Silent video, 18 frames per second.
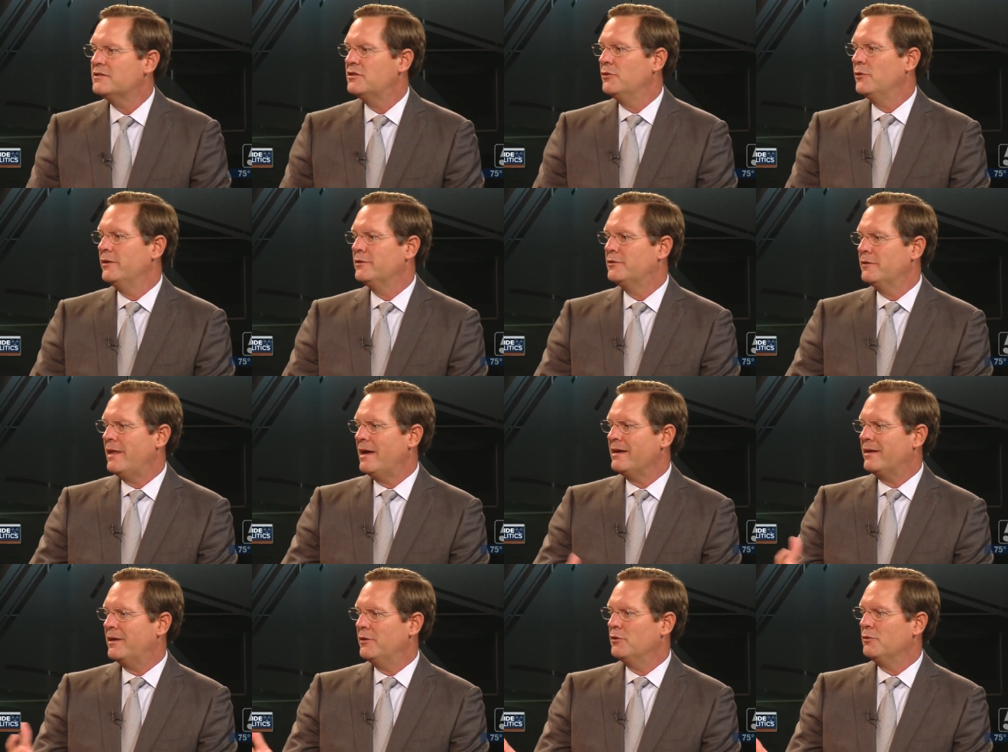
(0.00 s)
gets you into
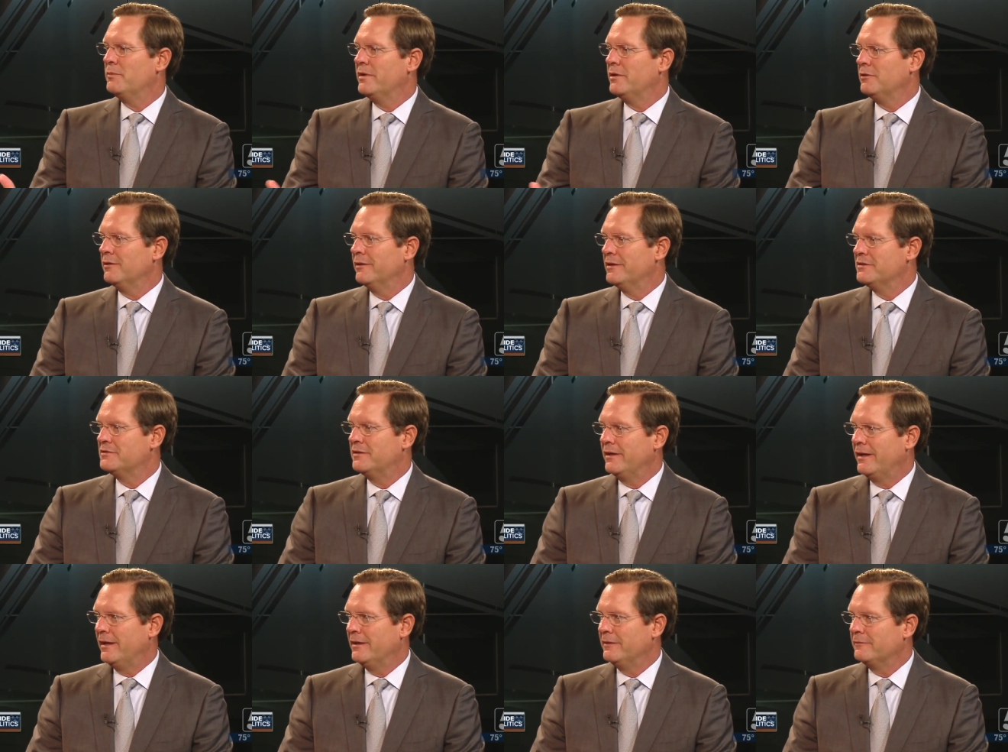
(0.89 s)
that kill bill
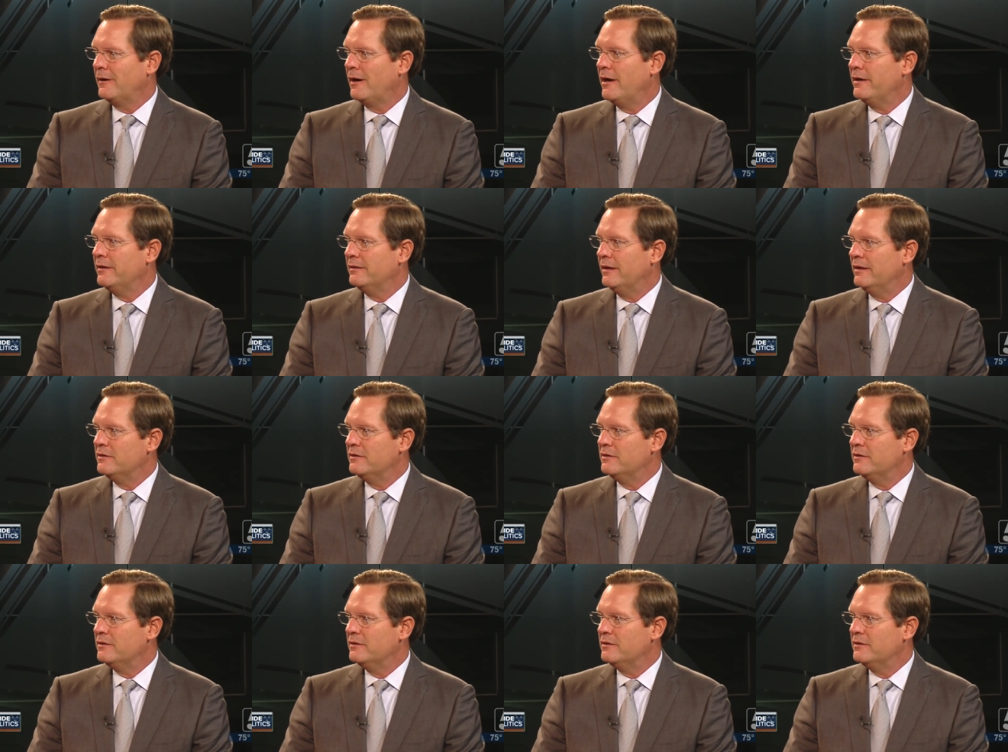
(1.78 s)
list again, right?